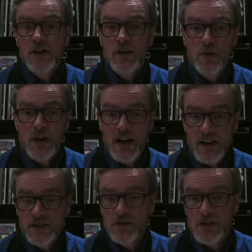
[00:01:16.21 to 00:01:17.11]
you are
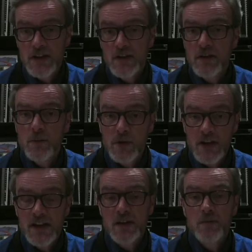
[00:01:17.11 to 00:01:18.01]
actually
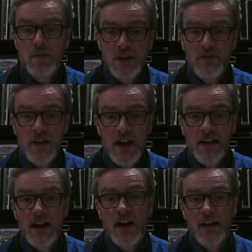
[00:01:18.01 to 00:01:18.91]
playing
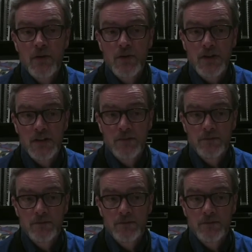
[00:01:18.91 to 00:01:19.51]
B-flat Ionian.